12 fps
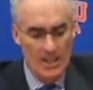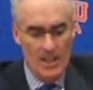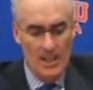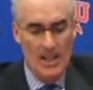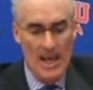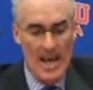
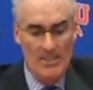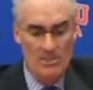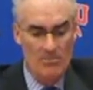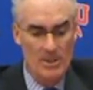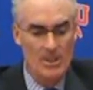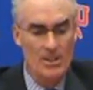It
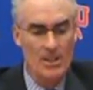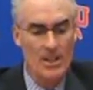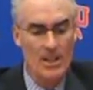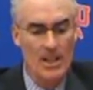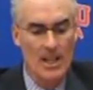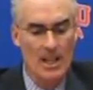hasn't been
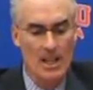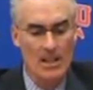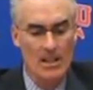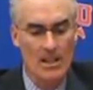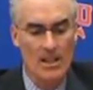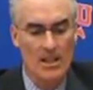good,
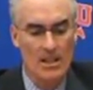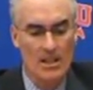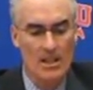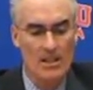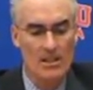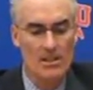and
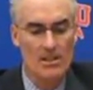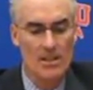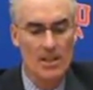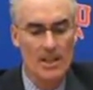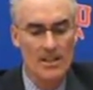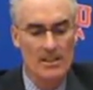
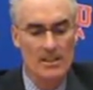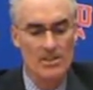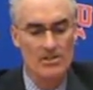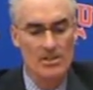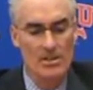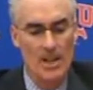I think
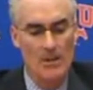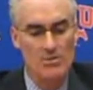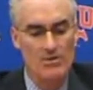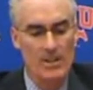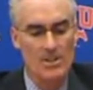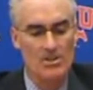that's a good
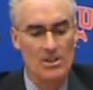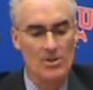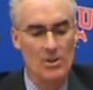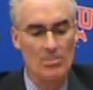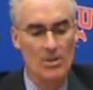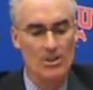observation
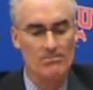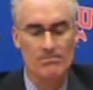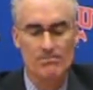on your part.